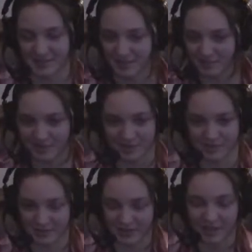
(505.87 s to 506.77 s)

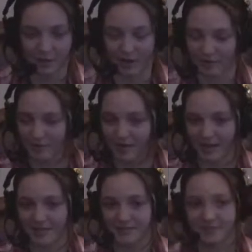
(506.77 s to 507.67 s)
situation they're going to go out and
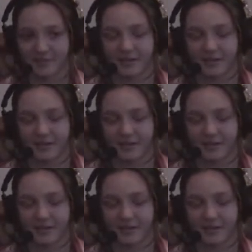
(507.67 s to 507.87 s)
grind.